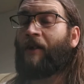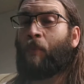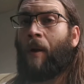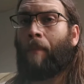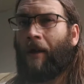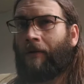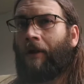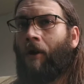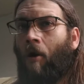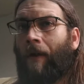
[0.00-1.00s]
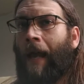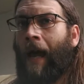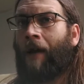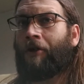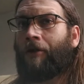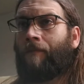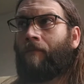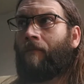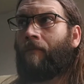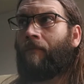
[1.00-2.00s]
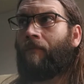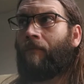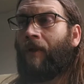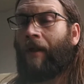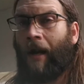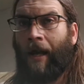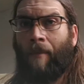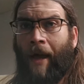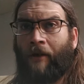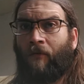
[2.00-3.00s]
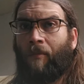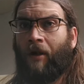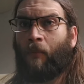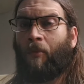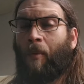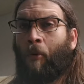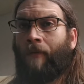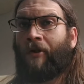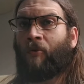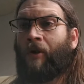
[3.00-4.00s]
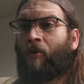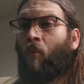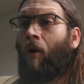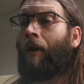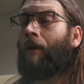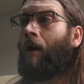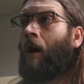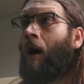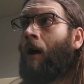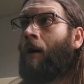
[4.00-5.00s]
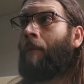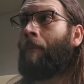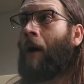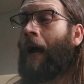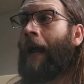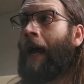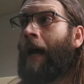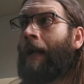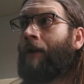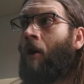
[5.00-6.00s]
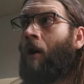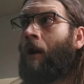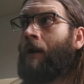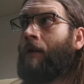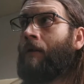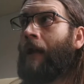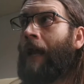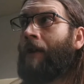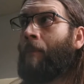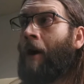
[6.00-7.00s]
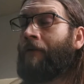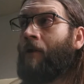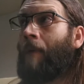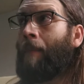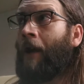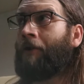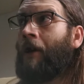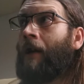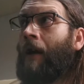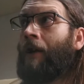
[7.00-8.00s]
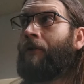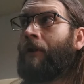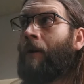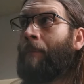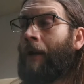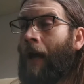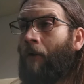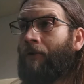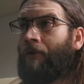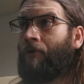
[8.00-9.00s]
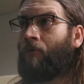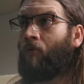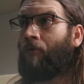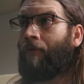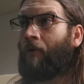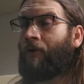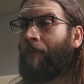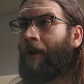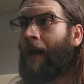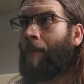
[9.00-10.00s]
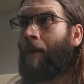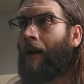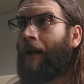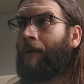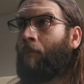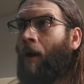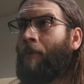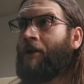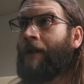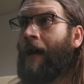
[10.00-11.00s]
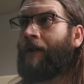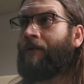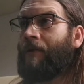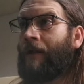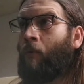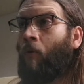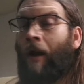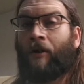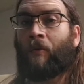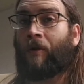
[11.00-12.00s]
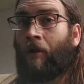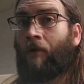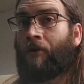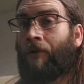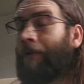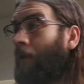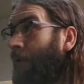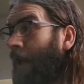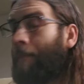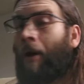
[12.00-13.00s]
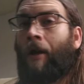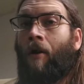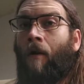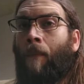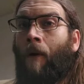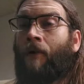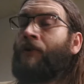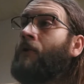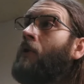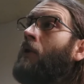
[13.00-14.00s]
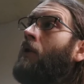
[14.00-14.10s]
I spent basically all the cash that I had amassed from tips from the previous week's work. Um, I had gone and deposited my paycheck. I took a bit out to throw something at my property tax. The courthouse was closed, so I said, okay, buying car parts.